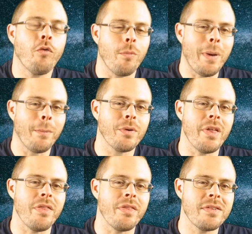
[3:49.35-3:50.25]
Remember
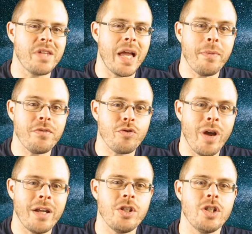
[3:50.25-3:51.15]
that this type of
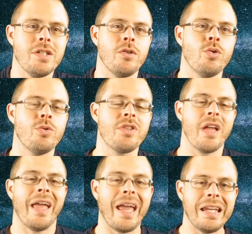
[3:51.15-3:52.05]
strategy is used